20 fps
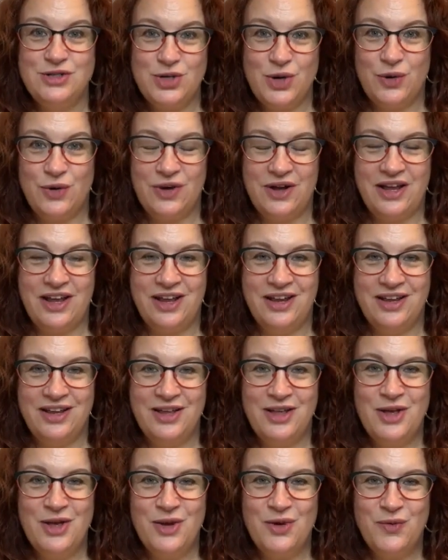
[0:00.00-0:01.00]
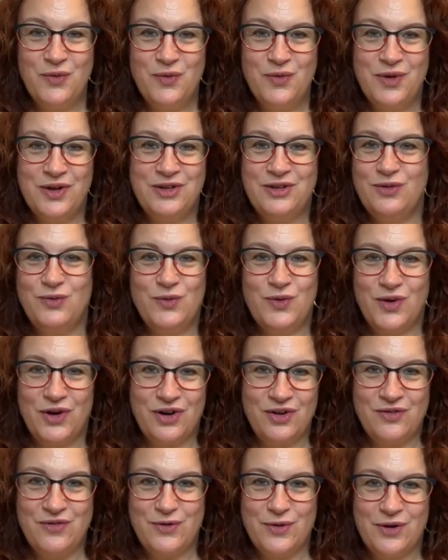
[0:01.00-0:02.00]
toy wouldn't
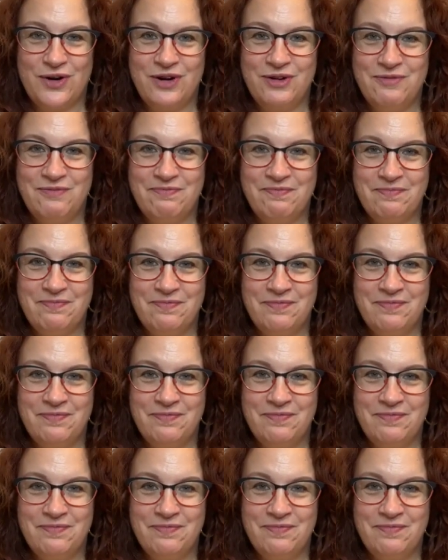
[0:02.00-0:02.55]
work for.